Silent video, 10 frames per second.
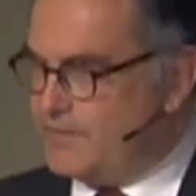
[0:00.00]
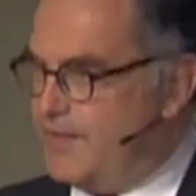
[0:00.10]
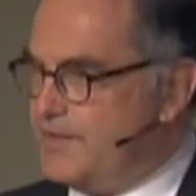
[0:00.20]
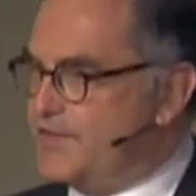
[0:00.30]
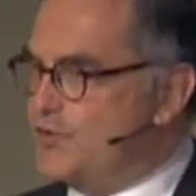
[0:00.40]

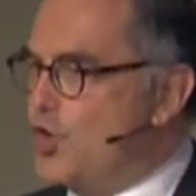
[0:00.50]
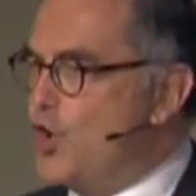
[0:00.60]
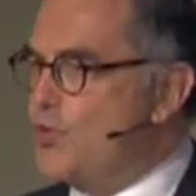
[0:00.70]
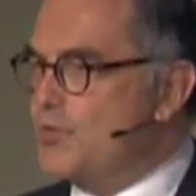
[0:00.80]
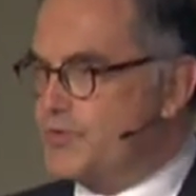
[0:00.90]
there is
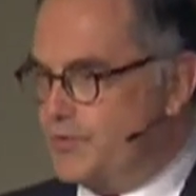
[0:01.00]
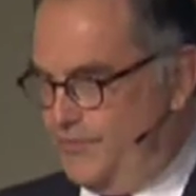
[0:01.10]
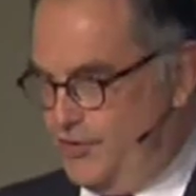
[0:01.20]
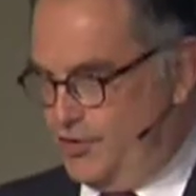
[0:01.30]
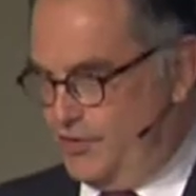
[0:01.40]
no
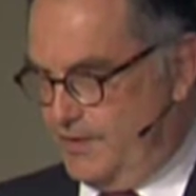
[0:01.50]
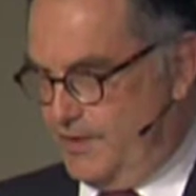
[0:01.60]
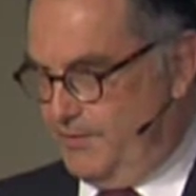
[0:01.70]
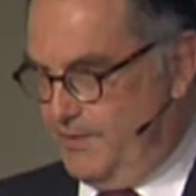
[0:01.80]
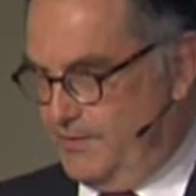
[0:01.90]
sufficient
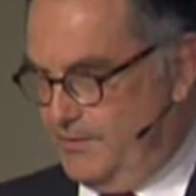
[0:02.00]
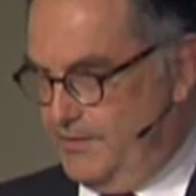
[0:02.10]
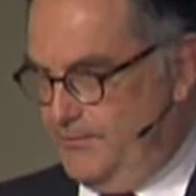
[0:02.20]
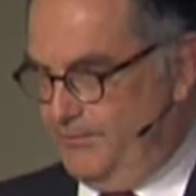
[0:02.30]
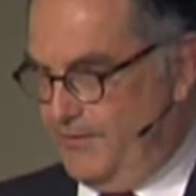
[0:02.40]
liquidity.